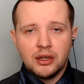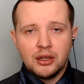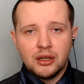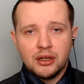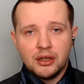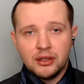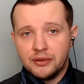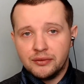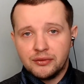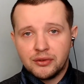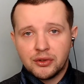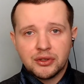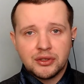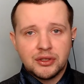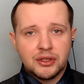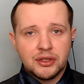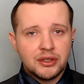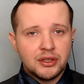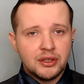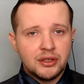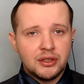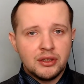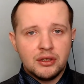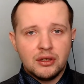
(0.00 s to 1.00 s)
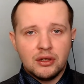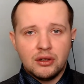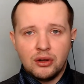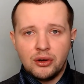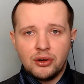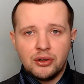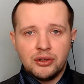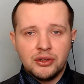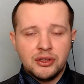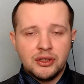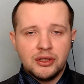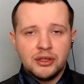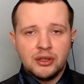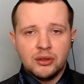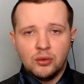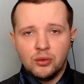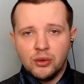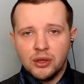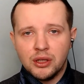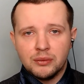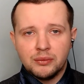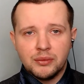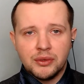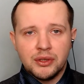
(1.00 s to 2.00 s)
diversity, learning,
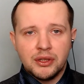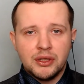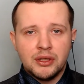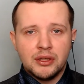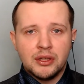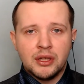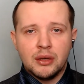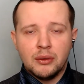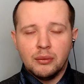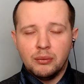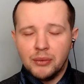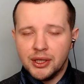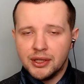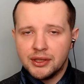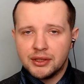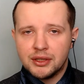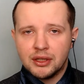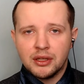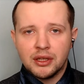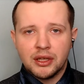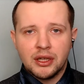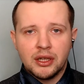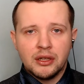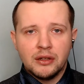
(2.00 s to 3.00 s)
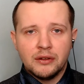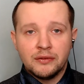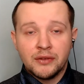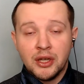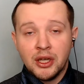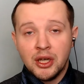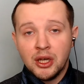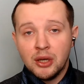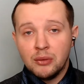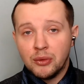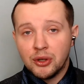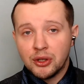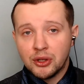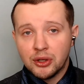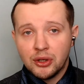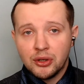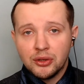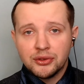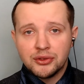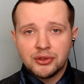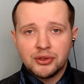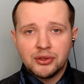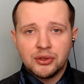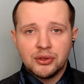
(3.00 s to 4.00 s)
well-being, mental health, but
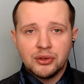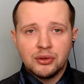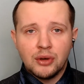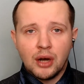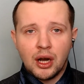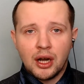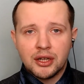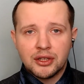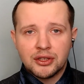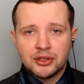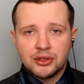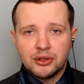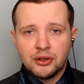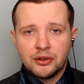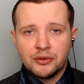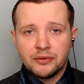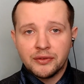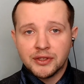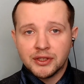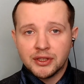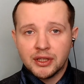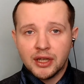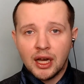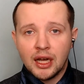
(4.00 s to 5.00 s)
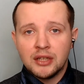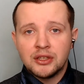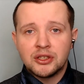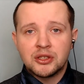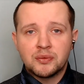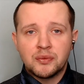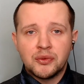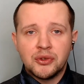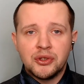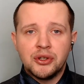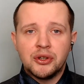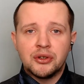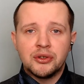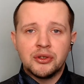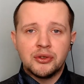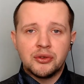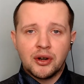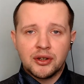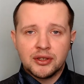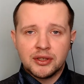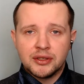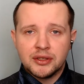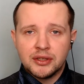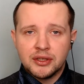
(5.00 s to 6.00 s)
also I serve as an entrepreneur in
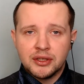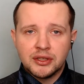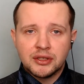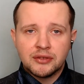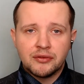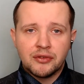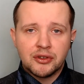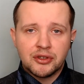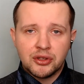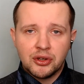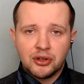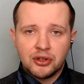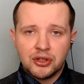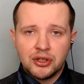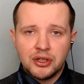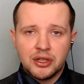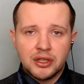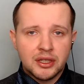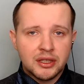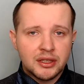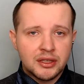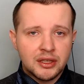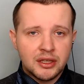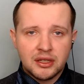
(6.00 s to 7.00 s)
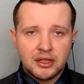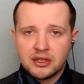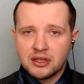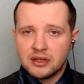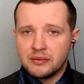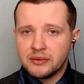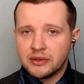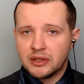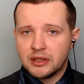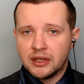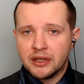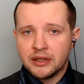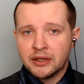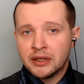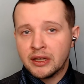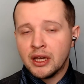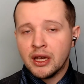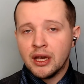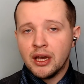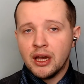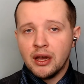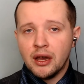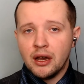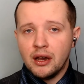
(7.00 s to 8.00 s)
residence for such ecosystems like
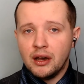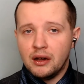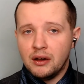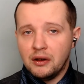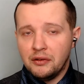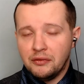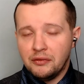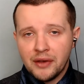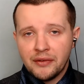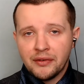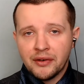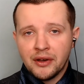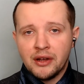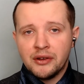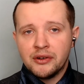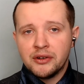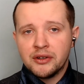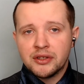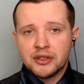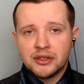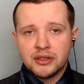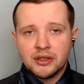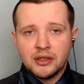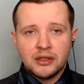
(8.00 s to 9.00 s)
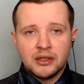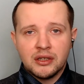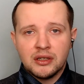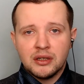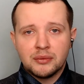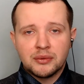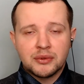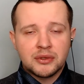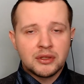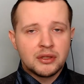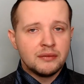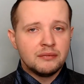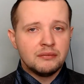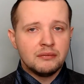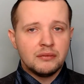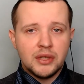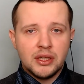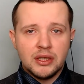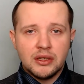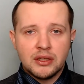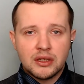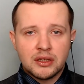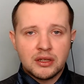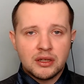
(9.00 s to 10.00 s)
500 startups,
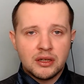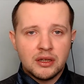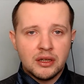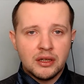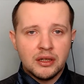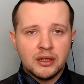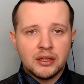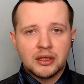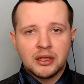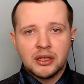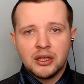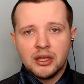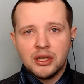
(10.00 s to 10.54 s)
INSEAD,